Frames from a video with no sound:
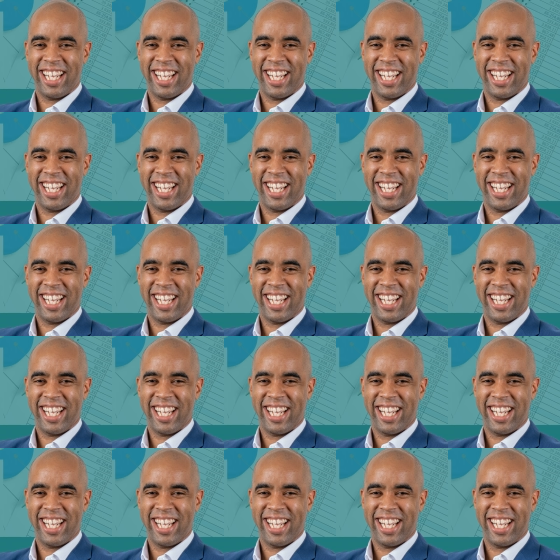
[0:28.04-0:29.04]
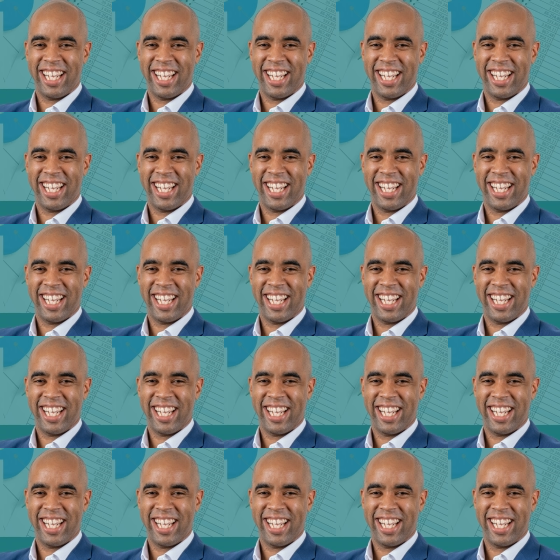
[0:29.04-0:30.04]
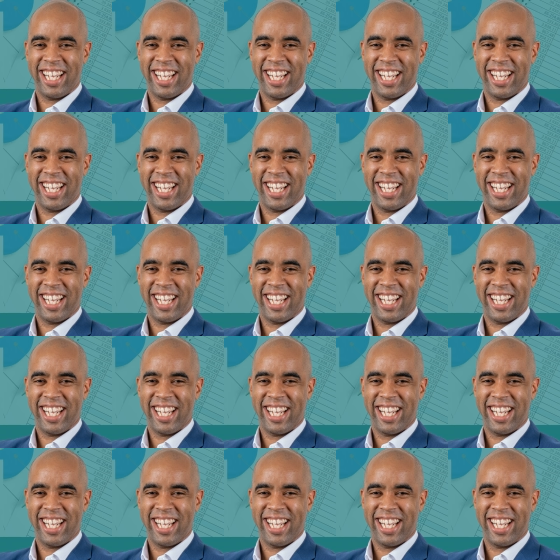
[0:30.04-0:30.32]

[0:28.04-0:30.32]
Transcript: [no speech]